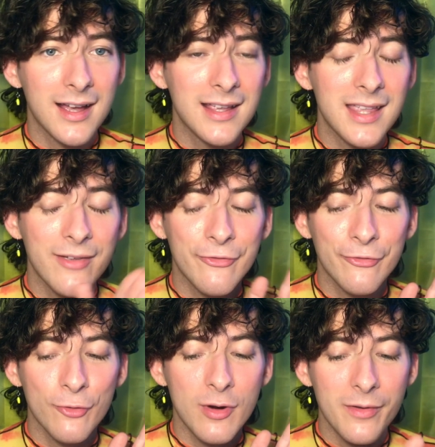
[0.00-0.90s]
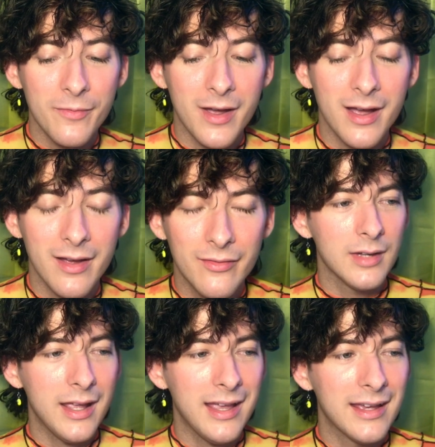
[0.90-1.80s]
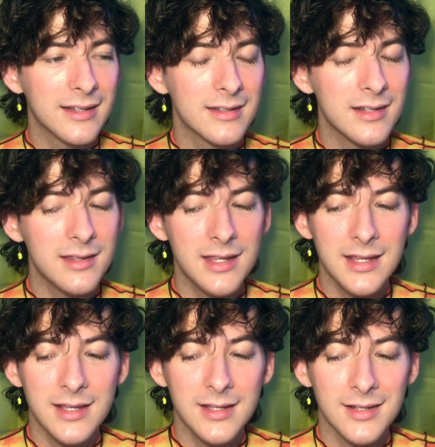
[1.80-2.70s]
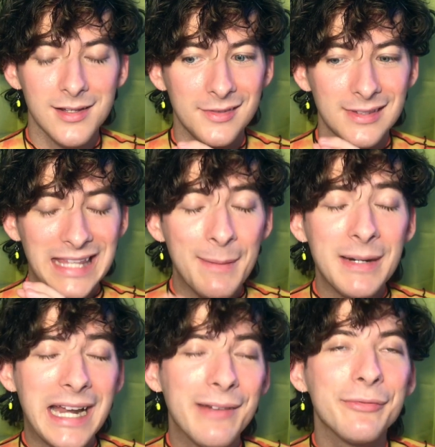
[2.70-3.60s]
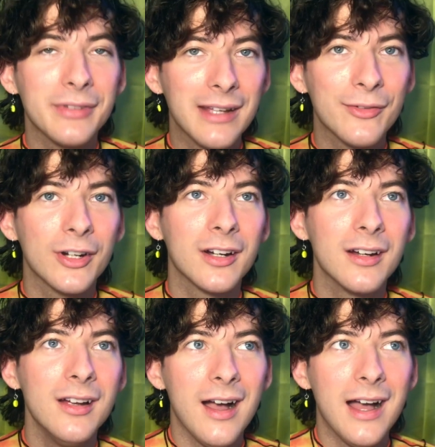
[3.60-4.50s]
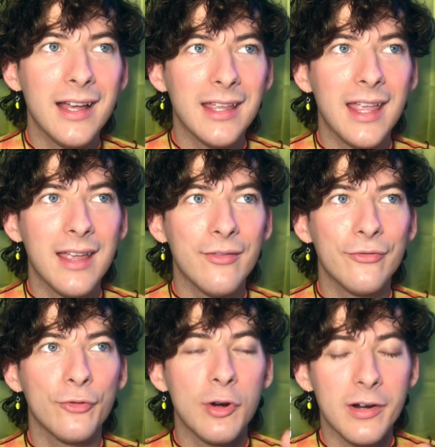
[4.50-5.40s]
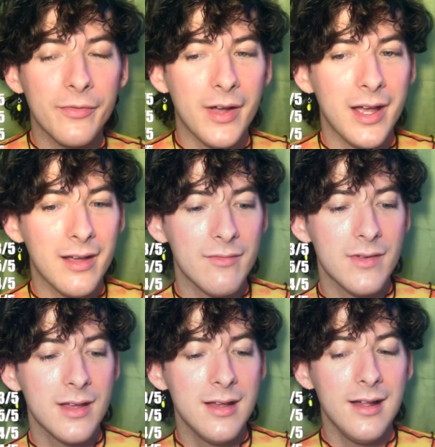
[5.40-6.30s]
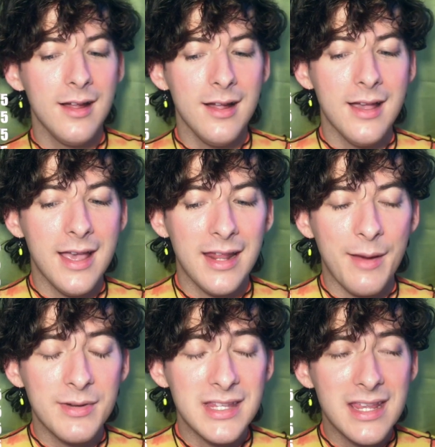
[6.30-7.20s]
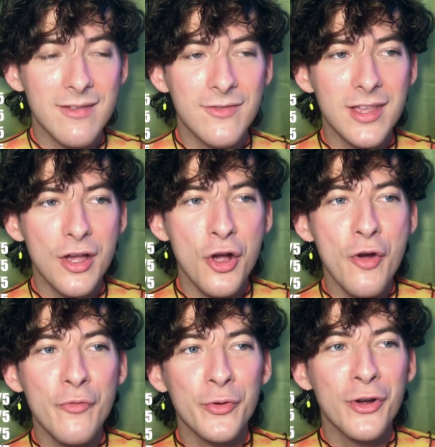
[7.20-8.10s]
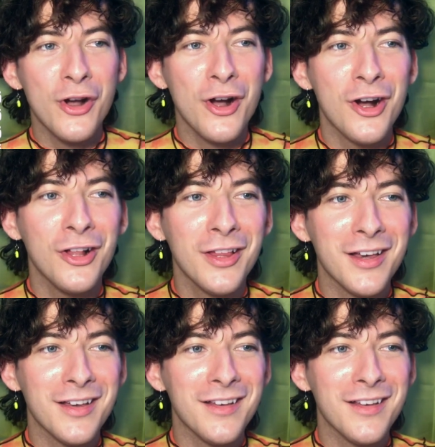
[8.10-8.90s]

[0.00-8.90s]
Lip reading: I gave 4 out of 5, and the lemonade flavor, I gave 4 out of 5, and I would give the overall